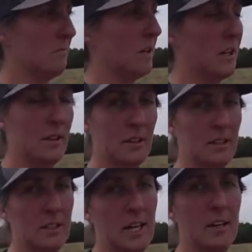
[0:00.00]
anything
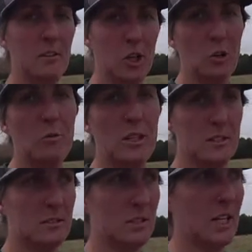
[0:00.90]
like that. You know,
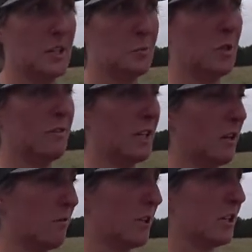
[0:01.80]
it's has a perfect
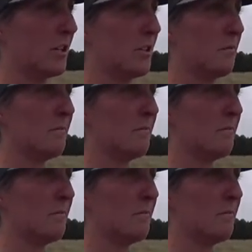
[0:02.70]
health record.